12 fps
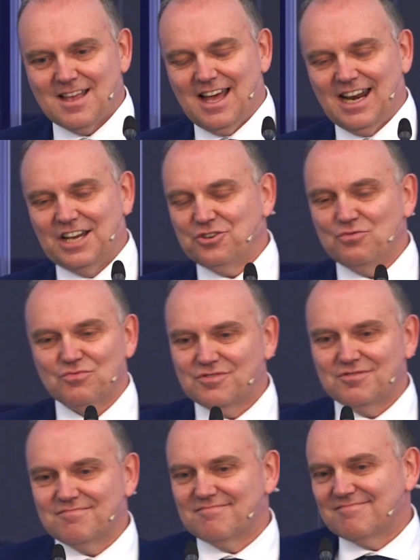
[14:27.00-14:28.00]
And I don't,
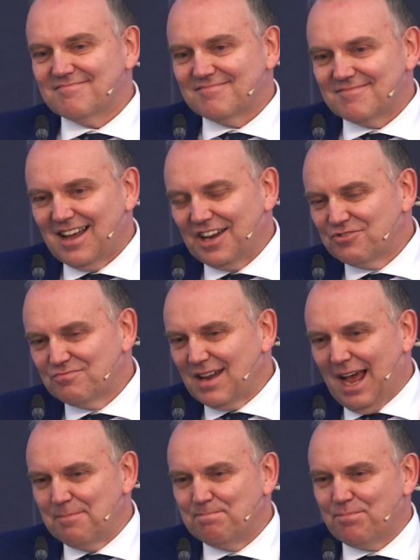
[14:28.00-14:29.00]
I,
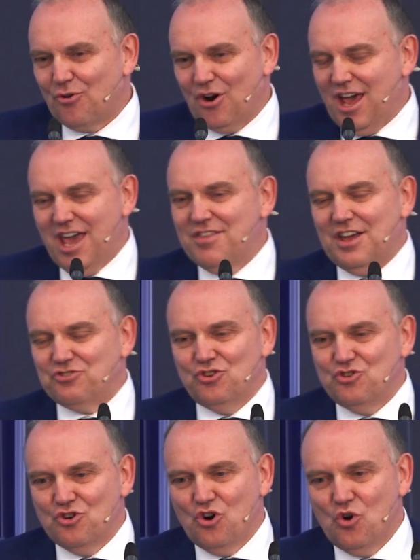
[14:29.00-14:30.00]
I pray that
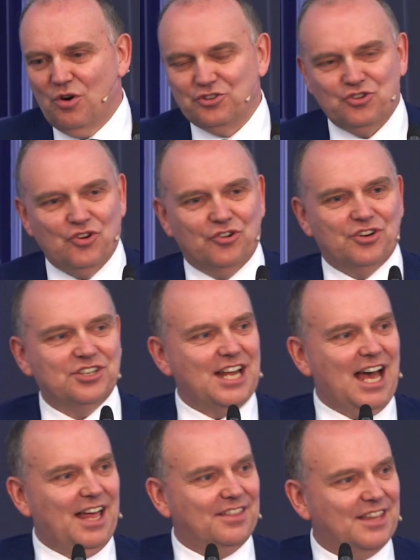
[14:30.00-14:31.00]
you know and you
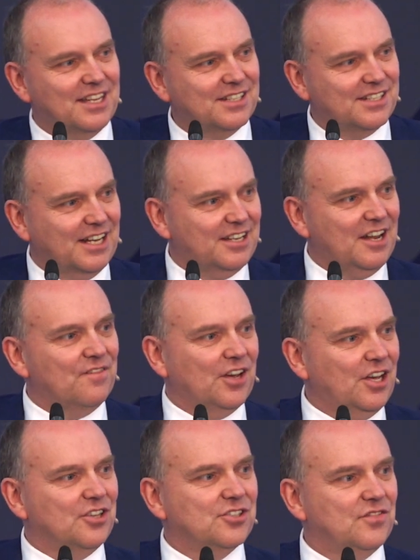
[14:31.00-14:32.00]
understand this
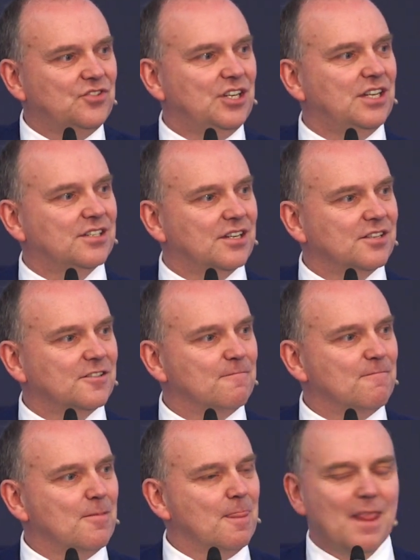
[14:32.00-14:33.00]
significance of Jesus,
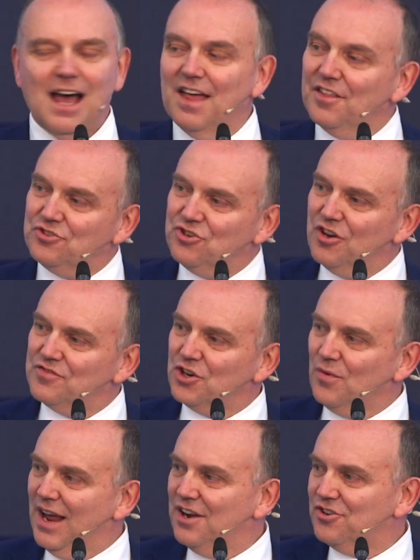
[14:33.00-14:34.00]
and that you have
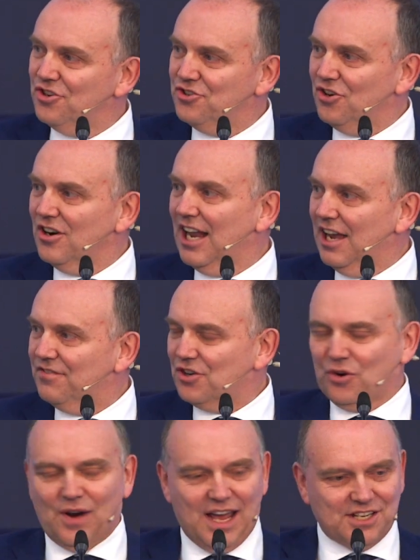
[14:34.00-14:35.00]
surrendered your life to
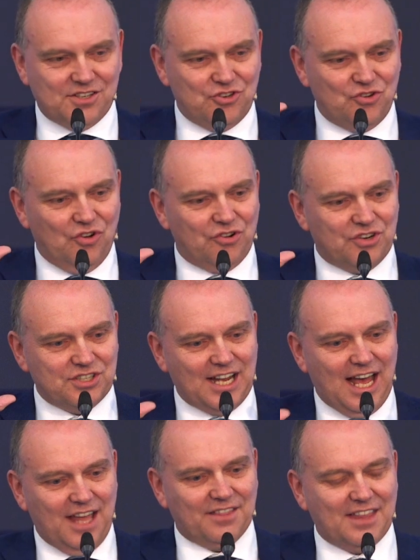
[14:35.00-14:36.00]
Christ and you
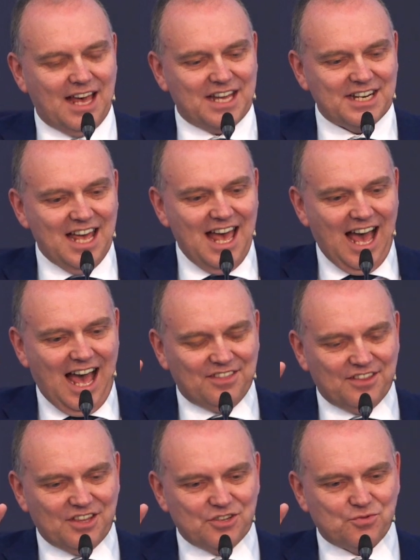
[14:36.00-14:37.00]
understand that, and
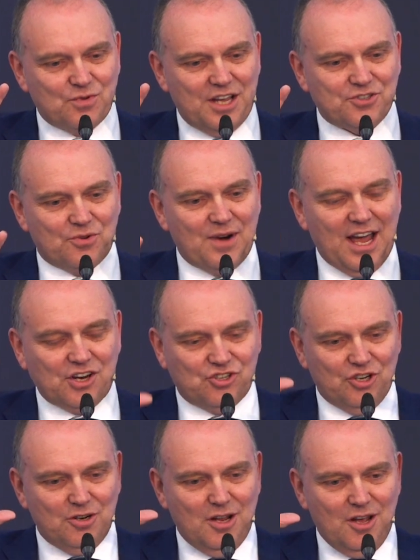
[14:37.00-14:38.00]
that this
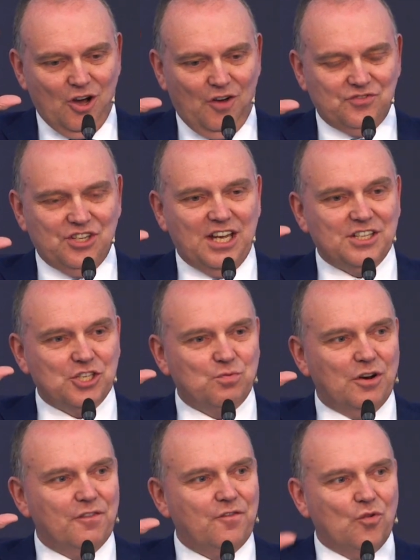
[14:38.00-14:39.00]
resurrection of Jesus
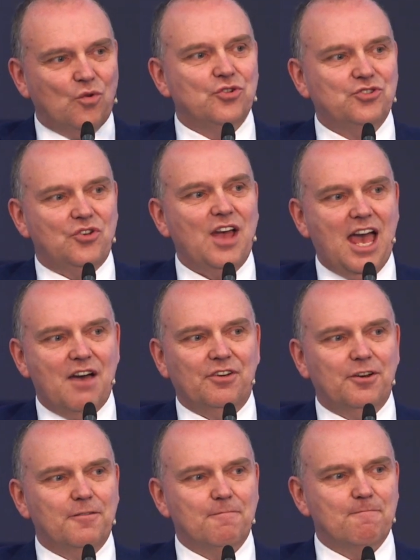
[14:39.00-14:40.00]
will afford you heaven.